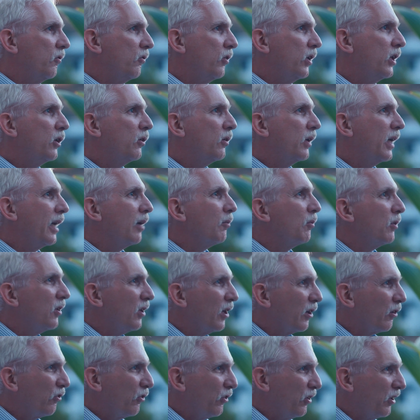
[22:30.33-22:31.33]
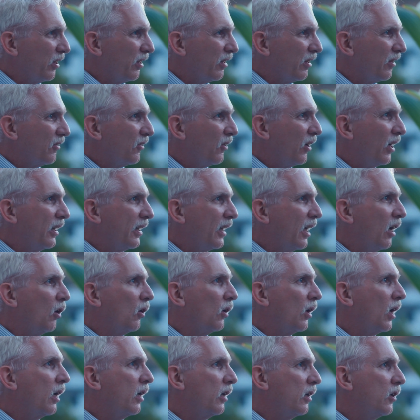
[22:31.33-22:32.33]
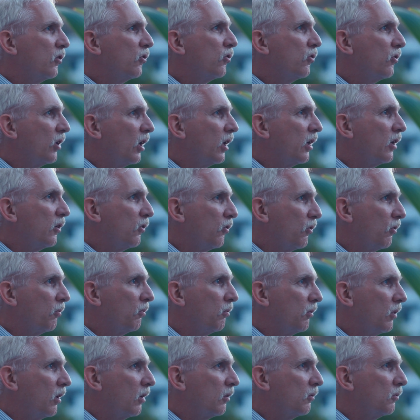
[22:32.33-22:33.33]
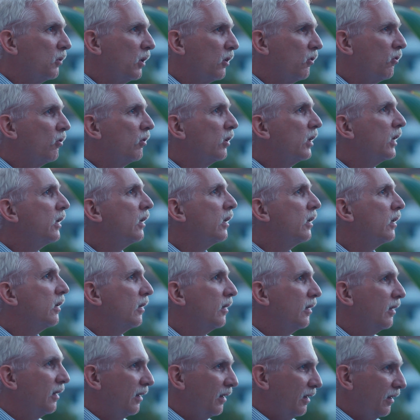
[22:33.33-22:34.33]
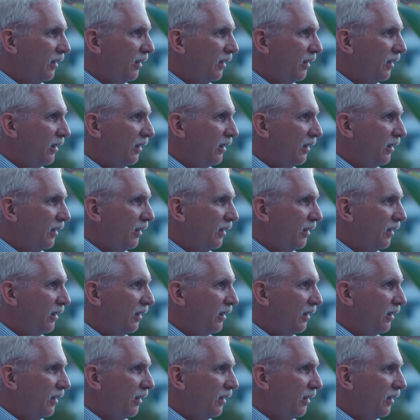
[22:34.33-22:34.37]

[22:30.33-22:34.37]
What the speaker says: video game addiction right now. A lot of his studies are what's leading